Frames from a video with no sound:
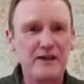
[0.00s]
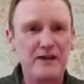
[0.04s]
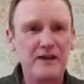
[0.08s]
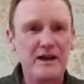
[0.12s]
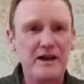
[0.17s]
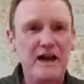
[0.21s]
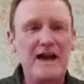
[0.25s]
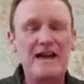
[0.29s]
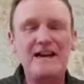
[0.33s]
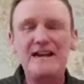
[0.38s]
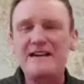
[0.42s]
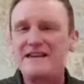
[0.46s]

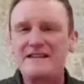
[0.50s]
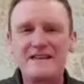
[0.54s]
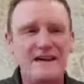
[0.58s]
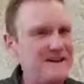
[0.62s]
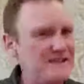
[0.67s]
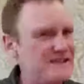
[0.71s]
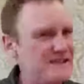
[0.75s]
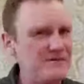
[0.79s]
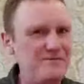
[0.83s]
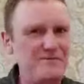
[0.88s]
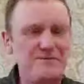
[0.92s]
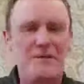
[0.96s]
And it
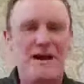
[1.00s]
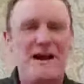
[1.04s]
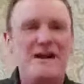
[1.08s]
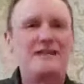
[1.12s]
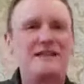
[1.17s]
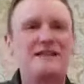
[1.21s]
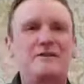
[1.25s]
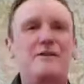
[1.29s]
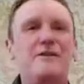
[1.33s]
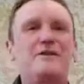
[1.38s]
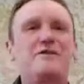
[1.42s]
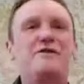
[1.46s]
doesn't
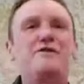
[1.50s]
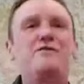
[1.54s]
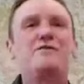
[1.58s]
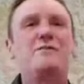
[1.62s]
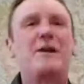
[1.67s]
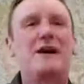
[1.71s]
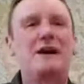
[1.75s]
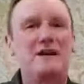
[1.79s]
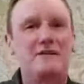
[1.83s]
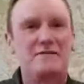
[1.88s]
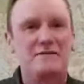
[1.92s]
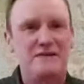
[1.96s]
matter if you
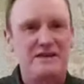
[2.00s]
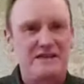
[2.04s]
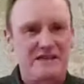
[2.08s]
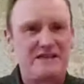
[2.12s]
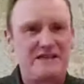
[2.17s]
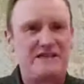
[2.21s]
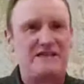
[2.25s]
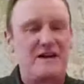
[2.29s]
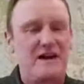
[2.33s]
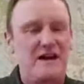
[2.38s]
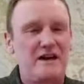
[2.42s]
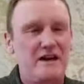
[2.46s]
make
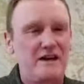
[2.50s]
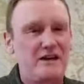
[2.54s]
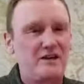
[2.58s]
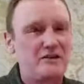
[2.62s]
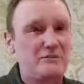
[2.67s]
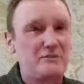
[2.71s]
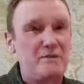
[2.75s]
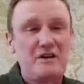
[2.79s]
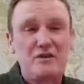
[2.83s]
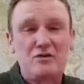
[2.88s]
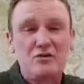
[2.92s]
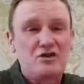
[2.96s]

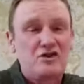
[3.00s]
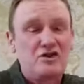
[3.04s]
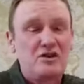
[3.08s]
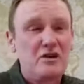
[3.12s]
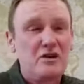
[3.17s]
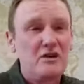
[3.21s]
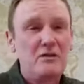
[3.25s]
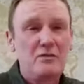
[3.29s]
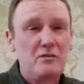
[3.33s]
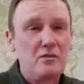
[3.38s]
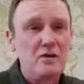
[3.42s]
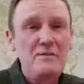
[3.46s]
mistakes, because
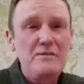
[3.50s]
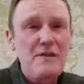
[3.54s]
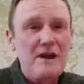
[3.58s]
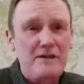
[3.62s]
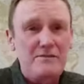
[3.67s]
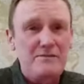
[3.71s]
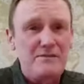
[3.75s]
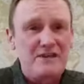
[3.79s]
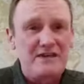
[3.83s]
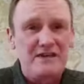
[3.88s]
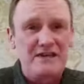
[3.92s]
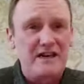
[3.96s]
we
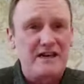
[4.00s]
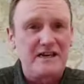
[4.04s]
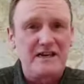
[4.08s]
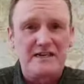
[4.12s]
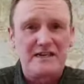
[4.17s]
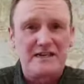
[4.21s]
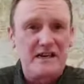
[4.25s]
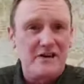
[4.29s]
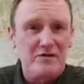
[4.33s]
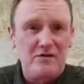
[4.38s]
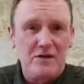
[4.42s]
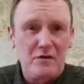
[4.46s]
make
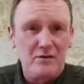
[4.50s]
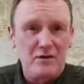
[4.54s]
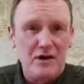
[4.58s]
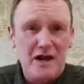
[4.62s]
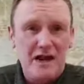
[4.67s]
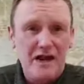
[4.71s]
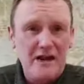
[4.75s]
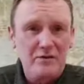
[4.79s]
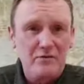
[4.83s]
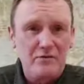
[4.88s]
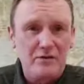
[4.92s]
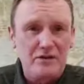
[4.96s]
mistakes in our own
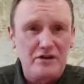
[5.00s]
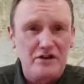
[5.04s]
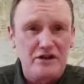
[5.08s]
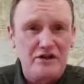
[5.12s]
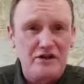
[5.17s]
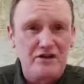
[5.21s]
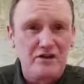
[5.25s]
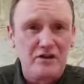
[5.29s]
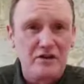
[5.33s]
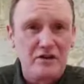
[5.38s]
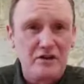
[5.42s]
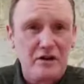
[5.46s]

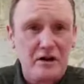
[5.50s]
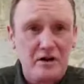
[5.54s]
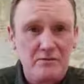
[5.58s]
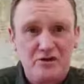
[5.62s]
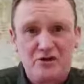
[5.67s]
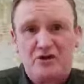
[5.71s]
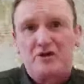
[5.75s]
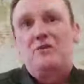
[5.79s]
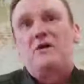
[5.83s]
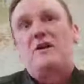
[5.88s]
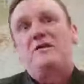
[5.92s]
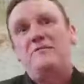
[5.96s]
languages. I'm
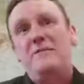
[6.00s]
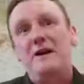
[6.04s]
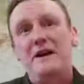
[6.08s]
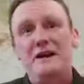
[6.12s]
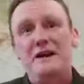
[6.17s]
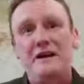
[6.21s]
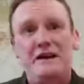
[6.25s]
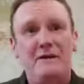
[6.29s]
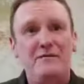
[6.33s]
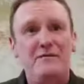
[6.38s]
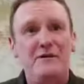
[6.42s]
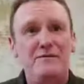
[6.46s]
sure I've
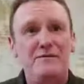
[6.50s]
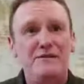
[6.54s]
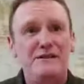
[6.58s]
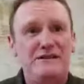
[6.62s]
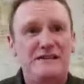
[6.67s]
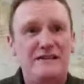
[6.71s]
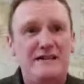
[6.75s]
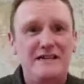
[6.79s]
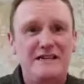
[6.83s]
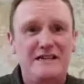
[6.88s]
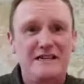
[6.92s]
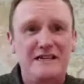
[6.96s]
made a couple of
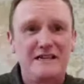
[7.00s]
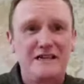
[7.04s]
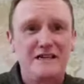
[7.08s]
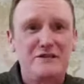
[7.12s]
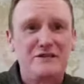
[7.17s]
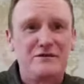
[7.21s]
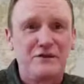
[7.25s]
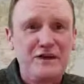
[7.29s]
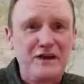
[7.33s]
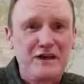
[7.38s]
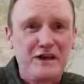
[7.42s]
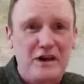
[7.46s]
mistakes in this
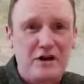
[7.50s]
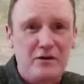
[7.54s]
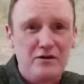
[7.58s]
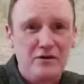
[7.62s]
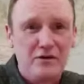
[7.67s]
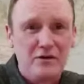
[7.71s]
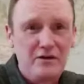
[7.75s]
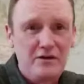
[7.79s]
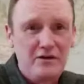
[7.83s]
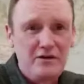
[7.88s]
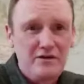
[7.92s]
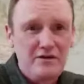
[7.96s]

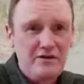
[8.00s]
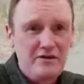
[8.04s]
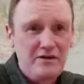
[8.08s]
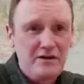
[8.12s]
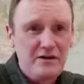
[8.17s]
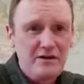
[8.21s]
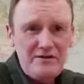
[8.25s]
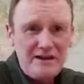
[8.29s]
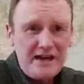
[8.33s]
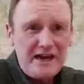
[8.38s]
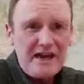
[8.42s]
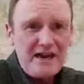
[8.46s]
video.
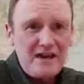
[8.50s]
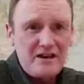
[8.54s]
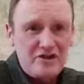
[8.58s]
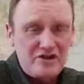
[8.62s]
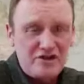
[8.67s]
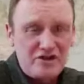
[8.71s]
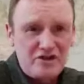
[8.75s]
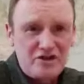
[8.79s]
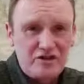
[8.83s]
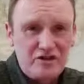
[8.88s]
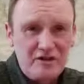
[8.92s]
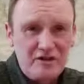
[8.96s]
Who cares?